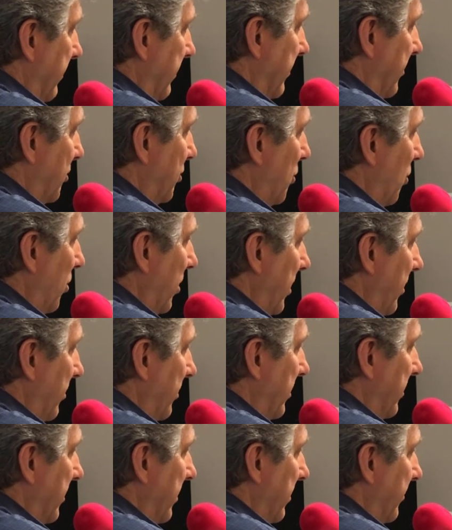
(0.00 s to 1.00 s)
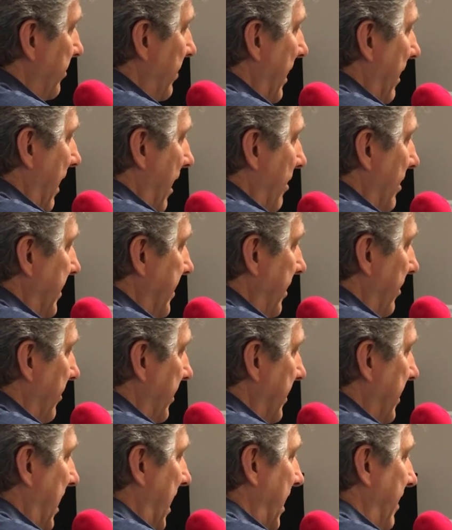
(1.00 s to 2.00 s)
the story, no matter how I tell
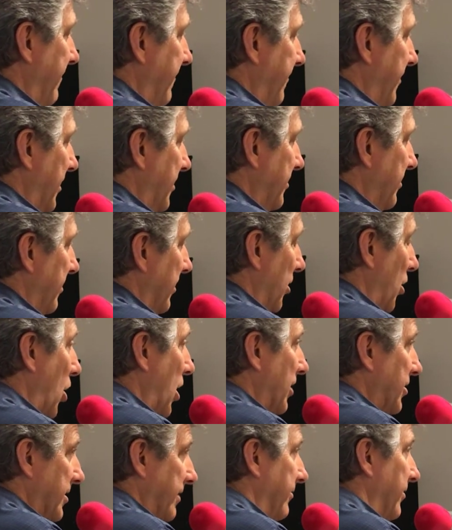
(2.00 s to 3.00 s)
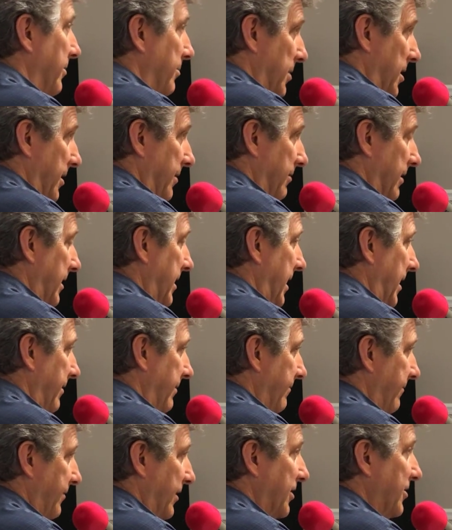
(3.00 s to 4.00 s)
it, can't fix the loss of the mother. I
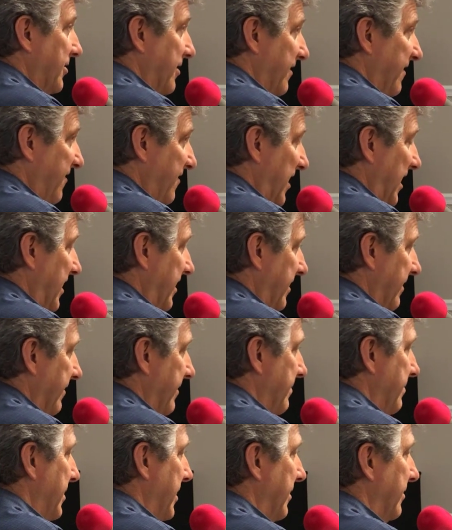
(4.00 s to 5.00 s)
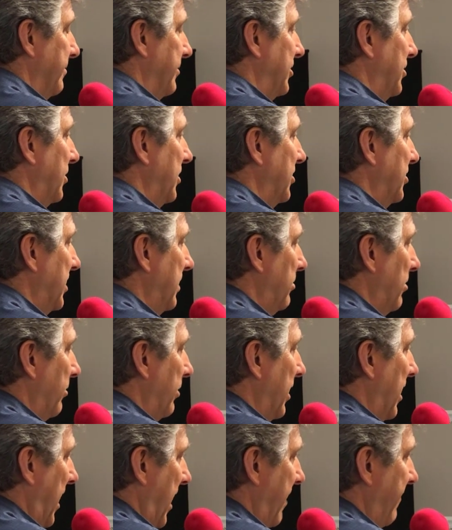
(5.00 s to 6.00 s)
can't fix the fate of the mother. But you can see what
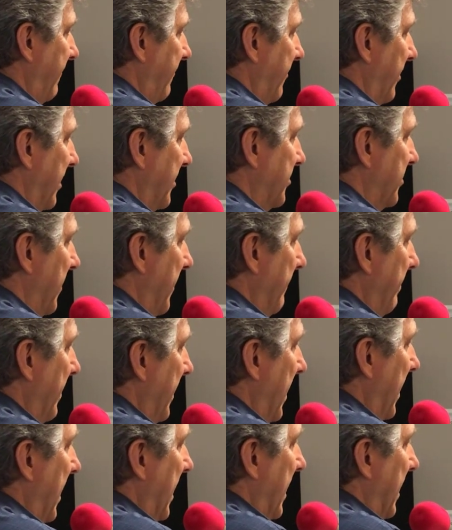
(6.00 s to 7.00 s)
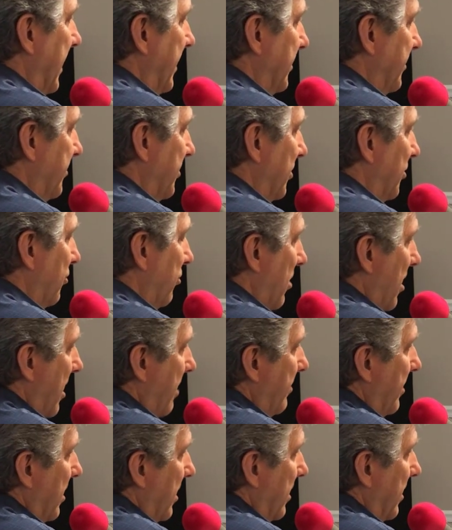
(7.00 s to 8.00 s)
we can fix is the
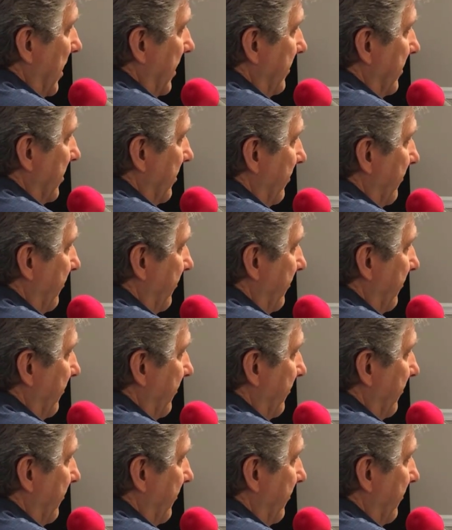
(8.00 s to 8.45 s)
trauma and the